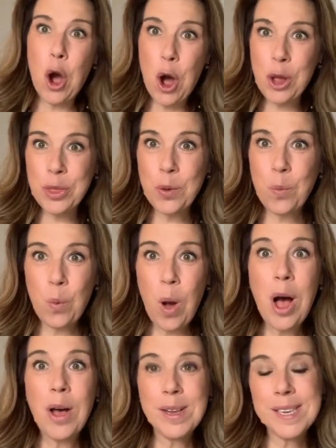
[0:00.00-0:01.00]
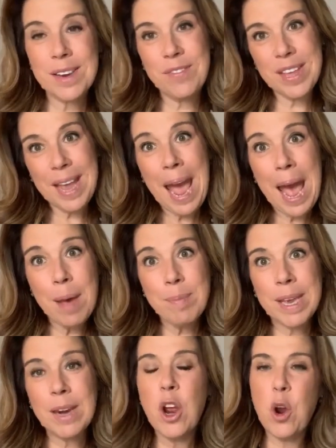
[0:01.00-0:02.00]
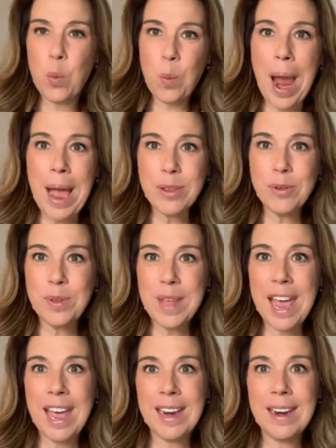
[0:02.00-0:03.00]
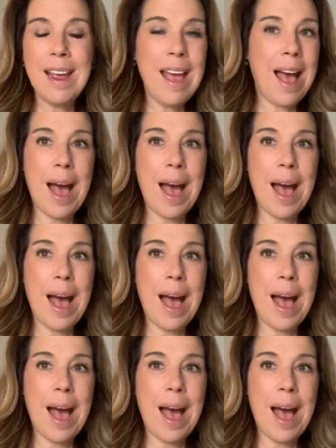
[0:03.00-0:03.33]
on the walls of the cabin rather than